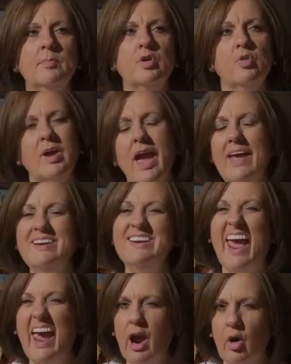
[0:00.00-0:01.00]
create
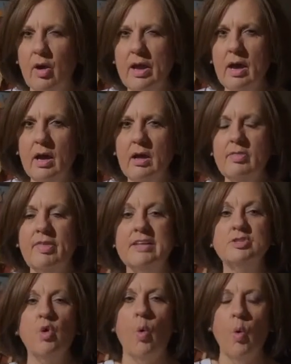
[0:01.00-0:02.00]
an area
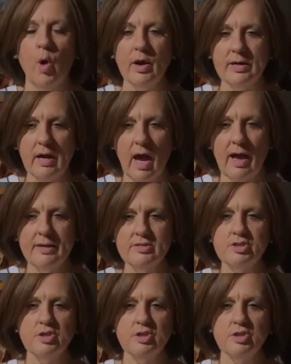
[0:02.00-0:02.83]
that's organized to